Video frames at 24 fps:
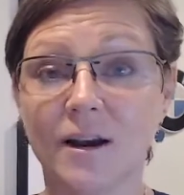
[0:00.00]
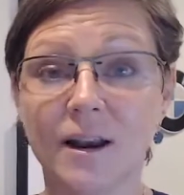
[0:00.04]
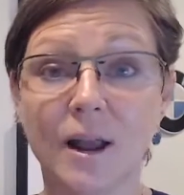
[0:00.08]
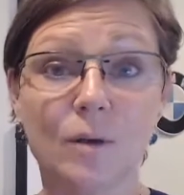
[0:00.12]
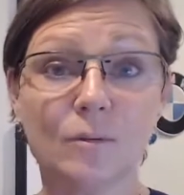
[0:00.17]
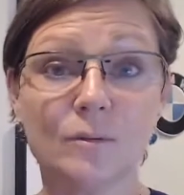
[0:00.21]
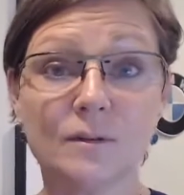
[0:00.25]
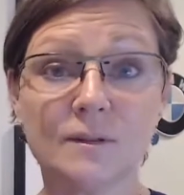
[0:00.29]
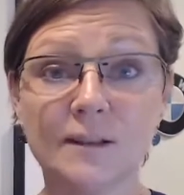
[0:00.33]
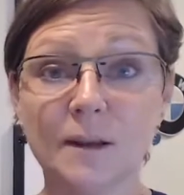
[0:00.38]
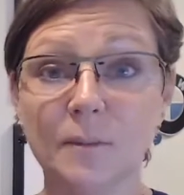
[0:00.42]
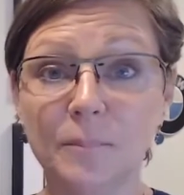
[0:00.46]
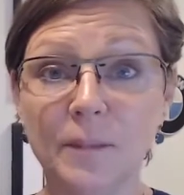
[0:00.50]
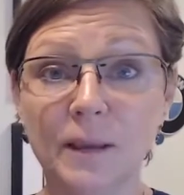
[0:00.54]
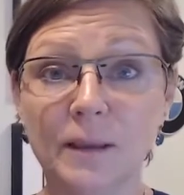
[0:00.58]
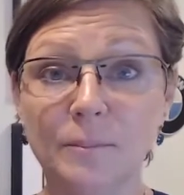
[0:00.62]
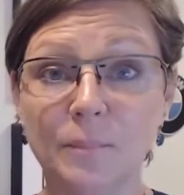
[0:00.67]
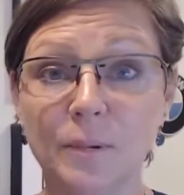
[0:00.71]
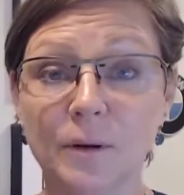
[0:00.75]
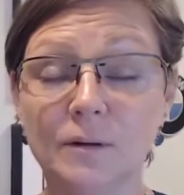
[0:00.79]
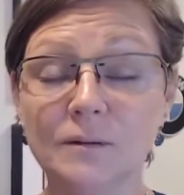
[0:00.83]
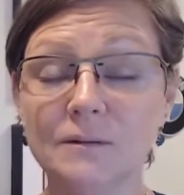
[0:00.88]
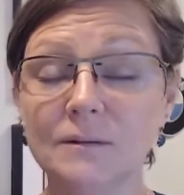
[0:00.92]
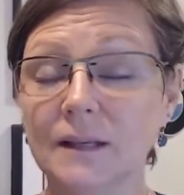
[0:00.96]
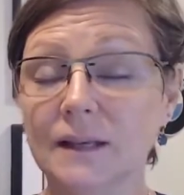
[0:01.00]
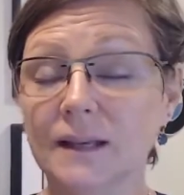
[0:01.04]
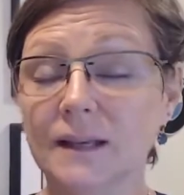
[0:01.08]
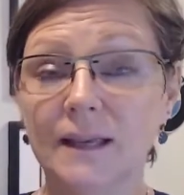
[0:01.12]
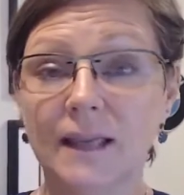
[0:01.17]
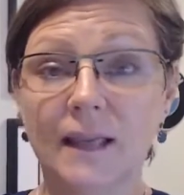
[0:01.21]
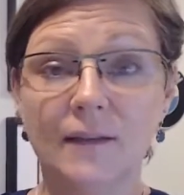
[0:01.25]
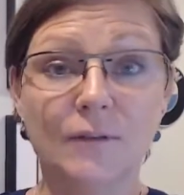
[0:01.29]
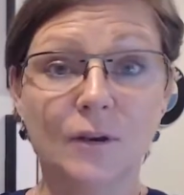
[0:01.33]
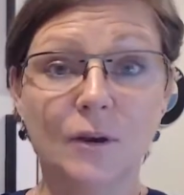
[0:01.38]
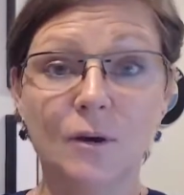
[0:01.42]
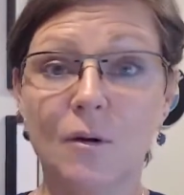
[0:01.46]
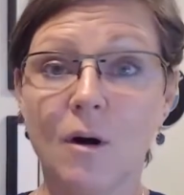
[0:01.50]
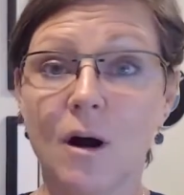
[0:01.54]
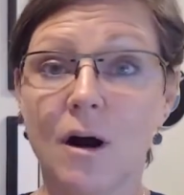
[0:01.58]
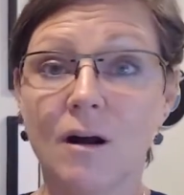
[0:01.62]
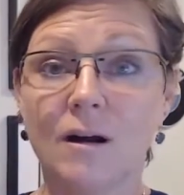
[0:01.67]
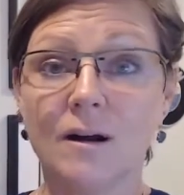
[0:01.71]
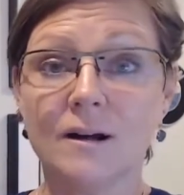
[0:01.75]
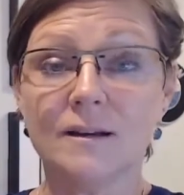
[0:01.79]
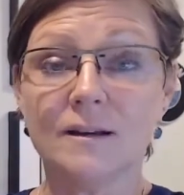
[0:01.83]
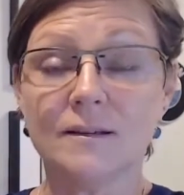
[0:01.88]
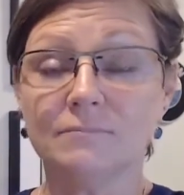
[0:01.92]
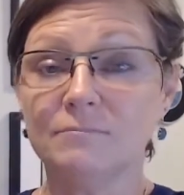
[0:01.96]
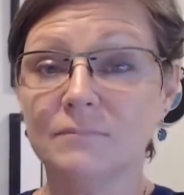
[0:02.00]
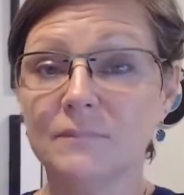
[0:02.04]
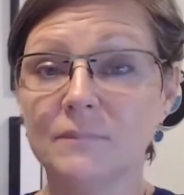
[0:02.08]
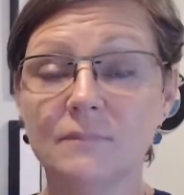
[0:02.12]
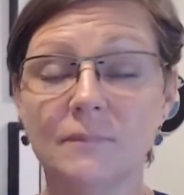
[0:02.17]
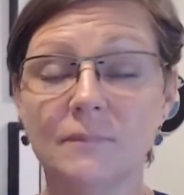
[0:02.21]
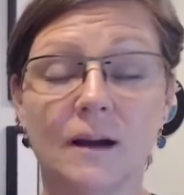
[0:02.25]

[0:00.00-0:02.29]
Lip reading: Now, some people, if you are